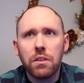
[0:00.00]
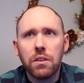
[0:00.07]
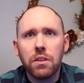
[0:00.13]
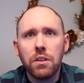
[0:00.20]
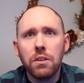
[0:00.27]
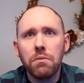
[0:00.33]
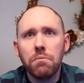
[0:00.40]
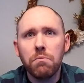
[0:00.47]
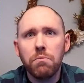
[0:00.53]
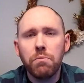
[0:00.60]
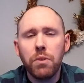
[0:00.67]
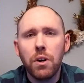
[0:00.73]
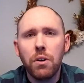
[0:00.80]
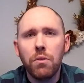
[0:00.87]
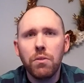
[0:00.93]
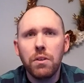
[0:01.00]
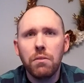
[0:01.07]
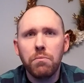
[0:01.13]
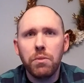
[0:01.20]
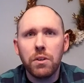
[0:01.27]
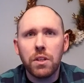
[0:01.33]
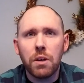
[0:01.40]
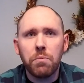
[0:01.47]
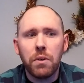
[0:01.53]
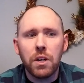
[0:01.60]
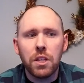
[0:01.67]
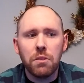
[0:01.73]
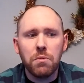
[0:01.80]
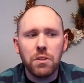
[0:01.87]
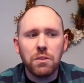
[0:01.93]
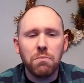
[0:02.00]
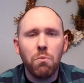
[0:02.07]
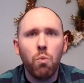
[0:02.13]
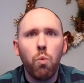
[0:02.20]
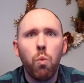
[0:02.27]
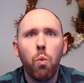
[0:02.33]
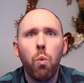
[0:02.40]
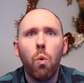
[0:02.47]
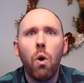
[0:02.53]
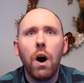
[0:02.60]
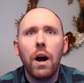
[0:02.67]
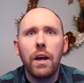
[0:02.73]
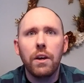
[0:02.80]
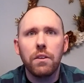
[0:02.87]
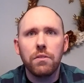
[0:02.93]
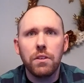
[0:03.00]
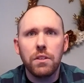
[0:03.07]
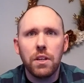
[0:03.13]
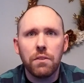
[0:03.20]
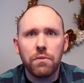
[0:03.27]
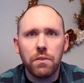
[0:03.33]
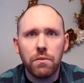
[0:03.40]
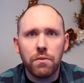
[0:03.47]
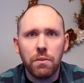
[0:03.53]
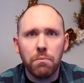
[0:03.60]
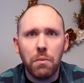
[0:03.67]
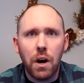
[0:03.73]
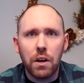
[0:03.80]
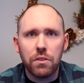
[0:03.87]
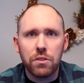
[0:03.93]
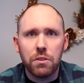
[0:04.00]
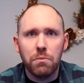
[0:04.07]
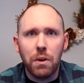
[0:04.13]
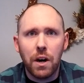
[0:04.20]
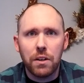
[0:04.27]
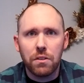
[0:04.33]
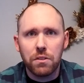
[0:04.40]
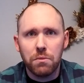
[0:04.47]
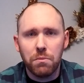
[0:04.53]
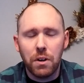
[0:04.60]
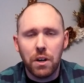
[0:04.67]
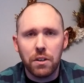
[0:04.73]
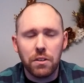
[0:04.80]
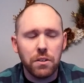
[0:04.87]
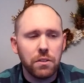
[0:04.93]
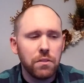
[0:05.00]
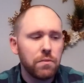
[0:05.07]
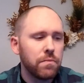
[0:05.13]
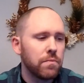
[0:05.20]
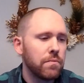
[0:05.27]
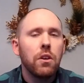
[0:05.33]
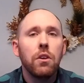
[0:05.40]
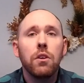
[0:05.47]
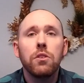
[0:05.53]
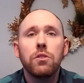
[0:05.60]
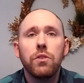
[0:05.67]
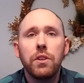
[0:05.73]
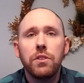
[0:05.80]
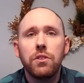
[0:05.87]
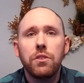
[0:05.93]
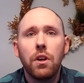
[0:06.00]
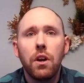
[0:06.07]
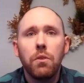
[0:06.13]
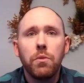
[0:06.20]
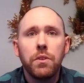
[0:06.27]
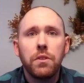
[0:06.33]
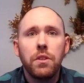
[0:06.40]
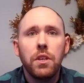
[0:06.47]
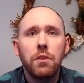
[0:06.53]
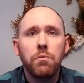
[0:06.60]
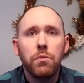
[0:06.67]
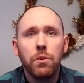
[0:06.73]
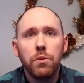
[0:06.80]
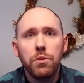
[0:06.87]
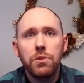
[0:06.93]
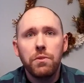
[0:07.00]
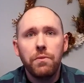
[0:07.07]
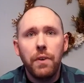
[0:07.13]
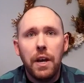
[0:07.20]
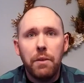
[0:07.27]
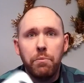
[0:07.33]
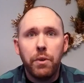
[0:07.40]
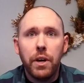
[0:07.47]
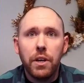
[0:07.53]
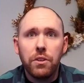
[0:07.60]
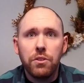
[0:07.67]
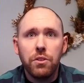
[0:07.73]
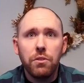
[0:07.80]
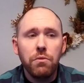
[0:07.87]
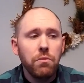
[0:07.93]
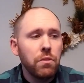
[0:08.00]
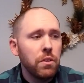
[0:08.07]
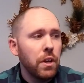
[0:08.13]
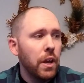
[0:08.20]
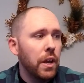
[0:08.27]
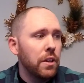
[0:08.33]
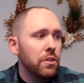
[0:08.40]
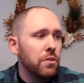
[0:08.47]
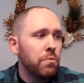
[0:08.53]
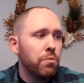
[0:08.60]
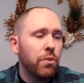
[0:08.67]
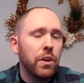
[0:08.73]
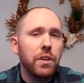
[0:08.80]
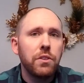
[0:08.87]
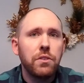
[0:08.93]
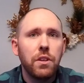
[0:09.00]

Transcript: component buildup on them is wildly different from model to model to model. So let's start with the Moose Fat Bike 2. It's priced